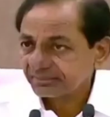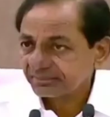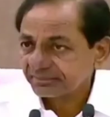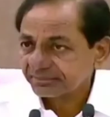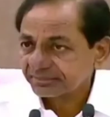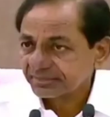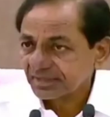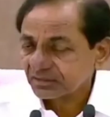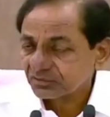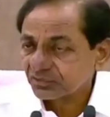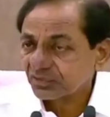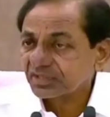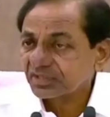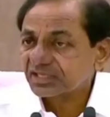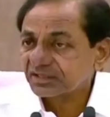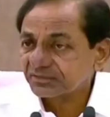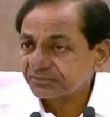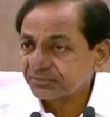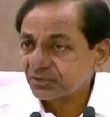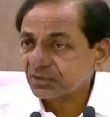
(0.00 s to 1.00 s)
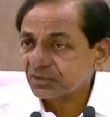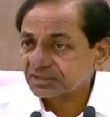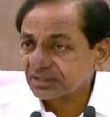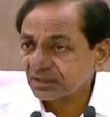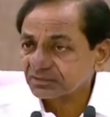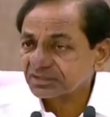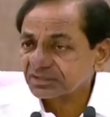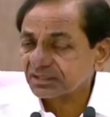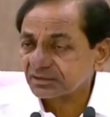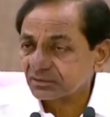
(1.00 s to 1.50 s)

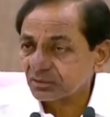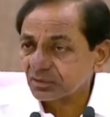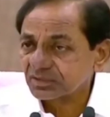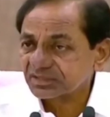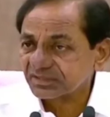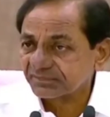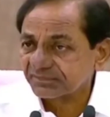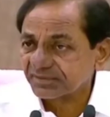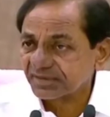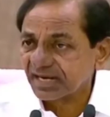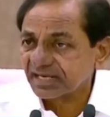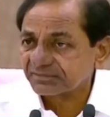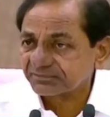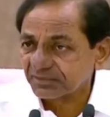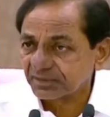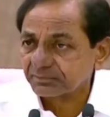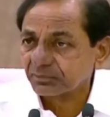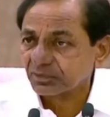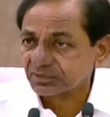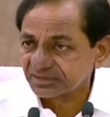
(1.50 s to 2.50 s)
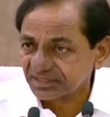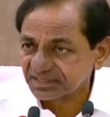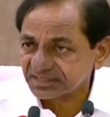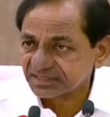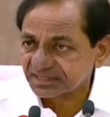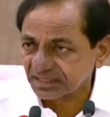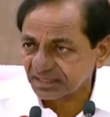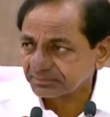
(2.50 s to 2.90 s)
24,000 crores of grant for both these schemes.